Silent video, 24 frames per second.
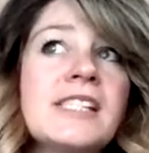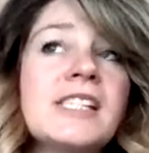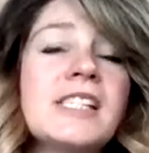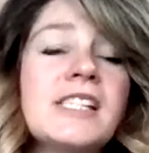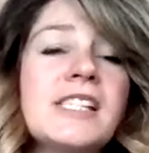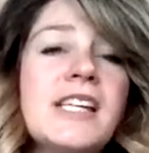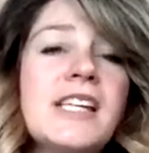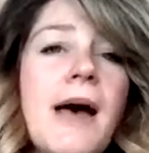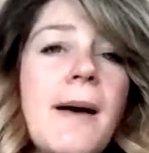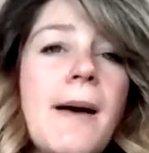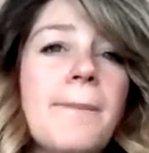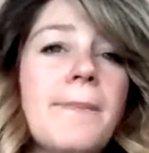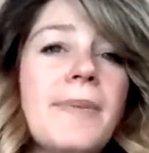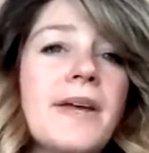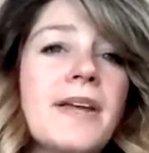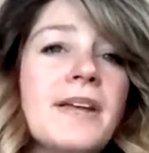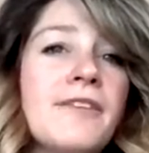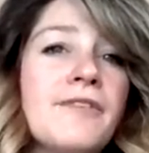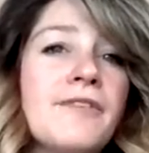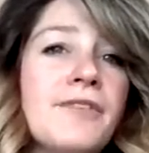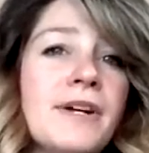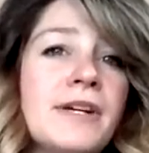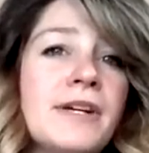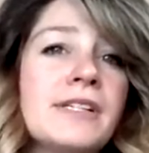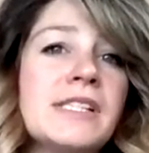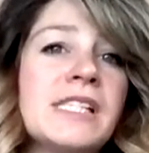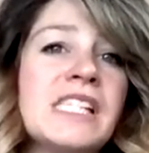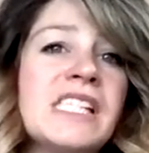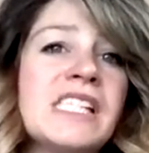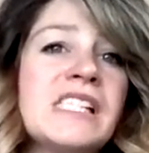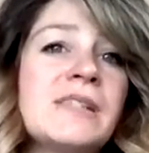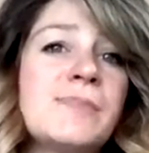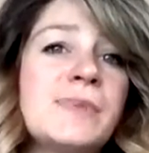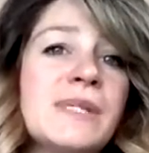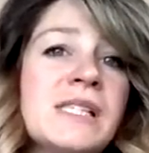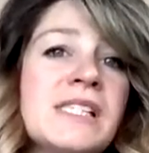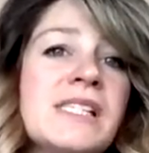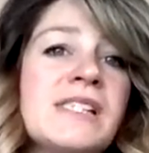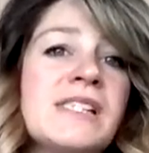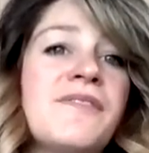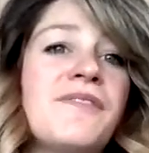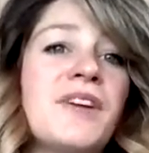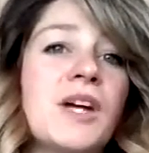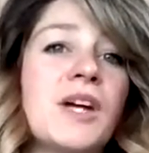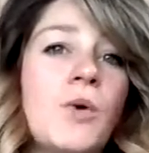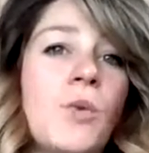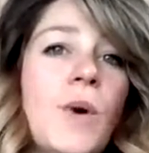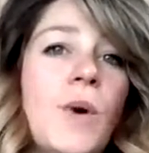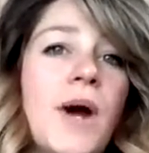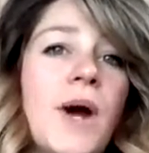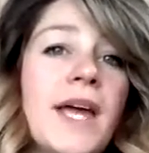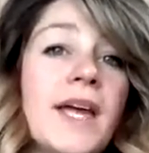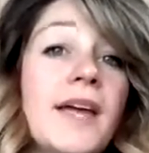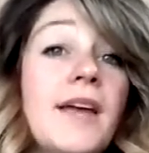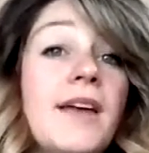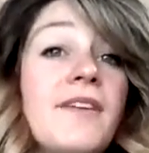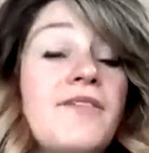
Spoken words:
step in a very specific way.